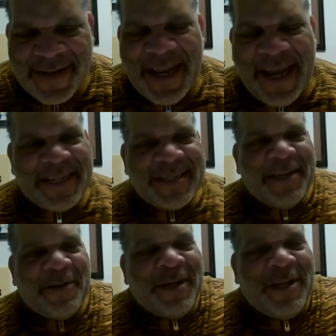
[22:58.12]

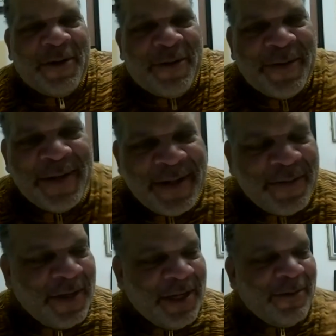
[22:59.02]
Lastly, when you
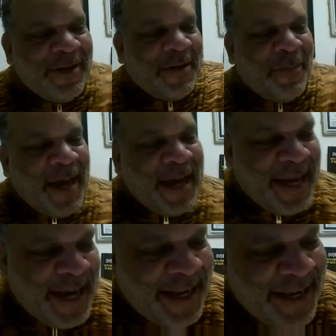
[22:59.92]
when you look back
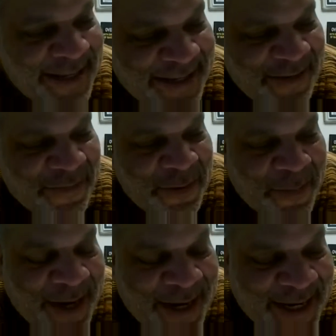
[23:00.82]
at it, if you
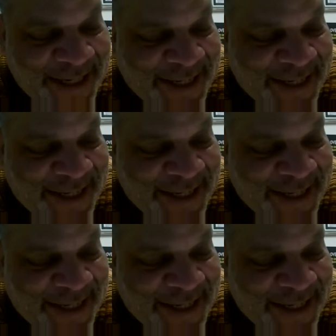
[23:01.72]
man, I